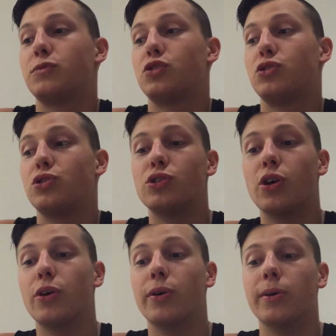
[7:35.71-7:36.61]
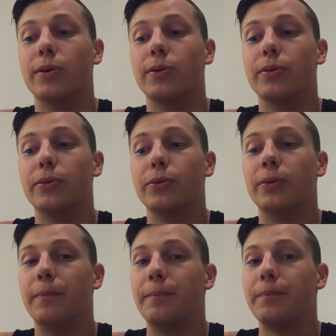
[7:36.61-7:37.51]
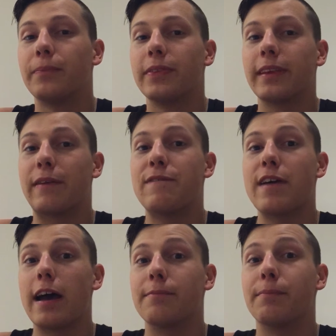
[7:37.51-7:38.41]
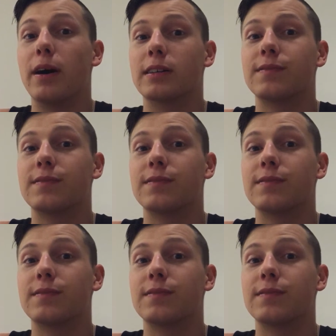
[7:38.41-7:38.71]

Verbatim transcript: So, like five bucks,